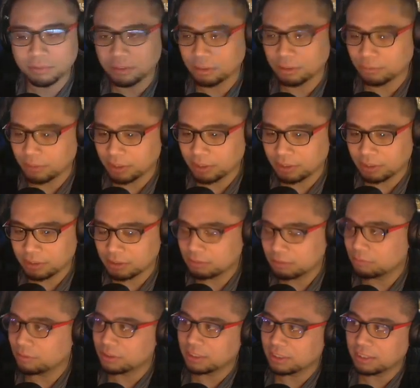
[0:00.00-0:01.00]
don't matter.
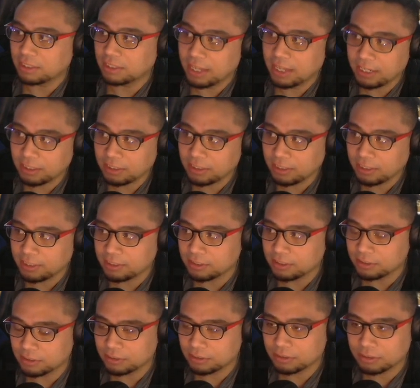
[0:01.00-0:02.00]
We're gonna add a line
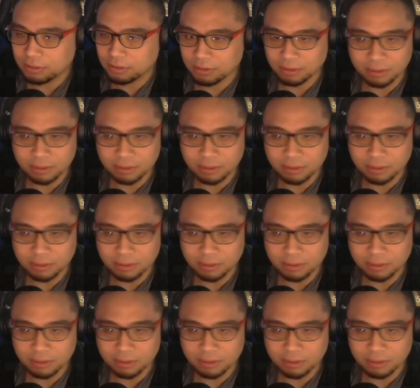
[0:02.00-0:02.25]
to